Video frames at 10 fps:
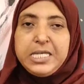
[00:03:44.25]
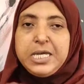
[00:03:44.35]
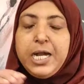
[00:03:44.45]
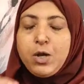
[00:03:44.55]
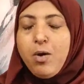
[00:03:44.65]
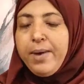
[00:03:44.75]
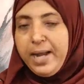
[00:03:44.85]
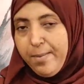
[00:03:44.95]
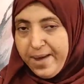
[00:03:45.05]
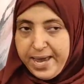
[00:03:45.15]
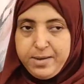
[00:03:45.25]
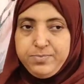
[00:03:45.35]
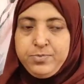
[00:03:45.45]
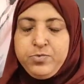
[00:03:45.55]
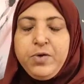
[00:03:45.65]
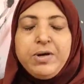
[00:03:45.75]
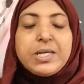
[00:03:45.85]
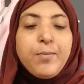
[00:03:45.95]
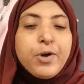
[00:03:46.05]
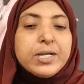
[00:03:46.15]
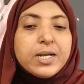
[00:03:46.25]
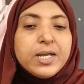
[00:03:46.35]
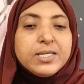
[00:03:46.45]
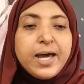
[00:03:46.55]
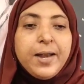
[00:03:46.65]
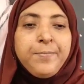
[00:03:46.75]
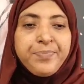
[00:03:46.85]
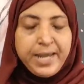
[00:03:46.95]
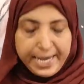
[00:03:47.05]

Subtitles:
Eastern Roman Empire. What was the important reason?